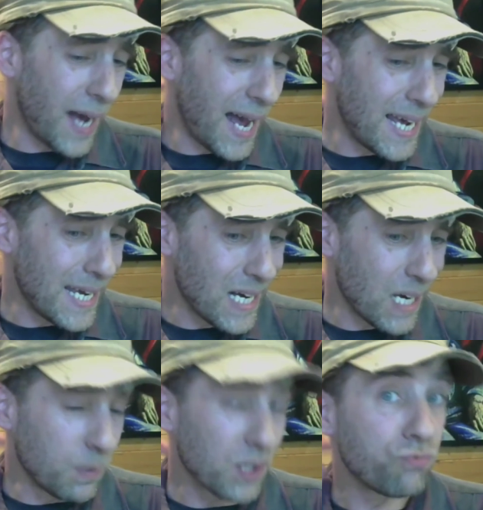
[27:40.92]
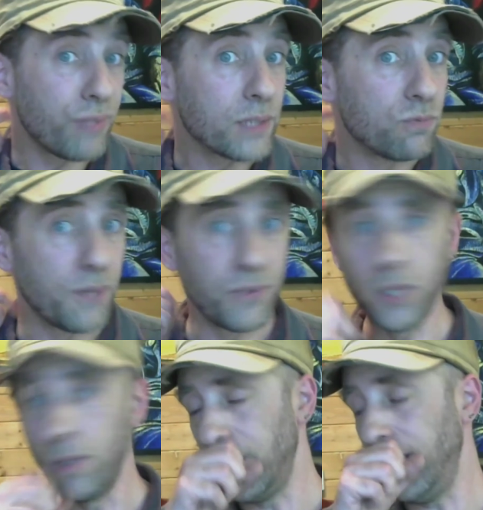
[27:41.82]
a little written
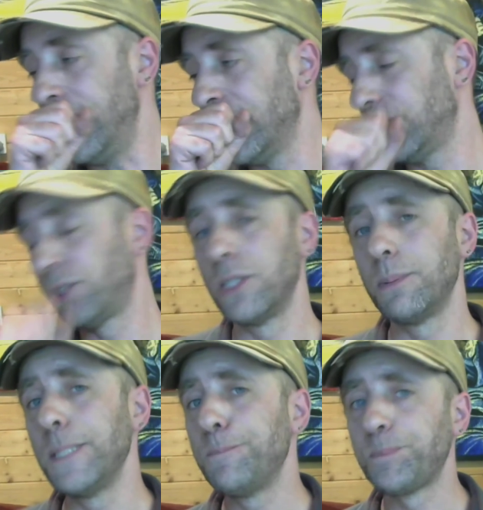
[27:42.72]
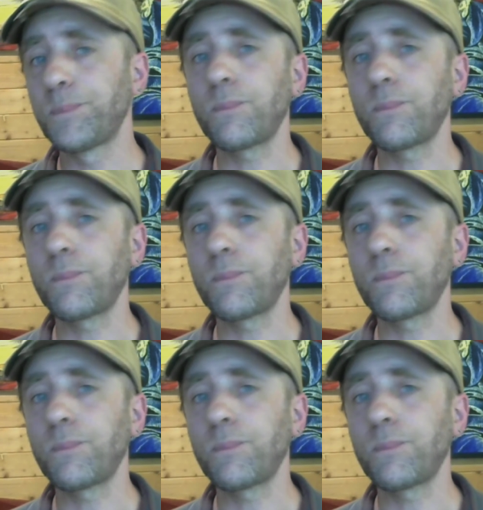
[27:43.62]
review, excuse me,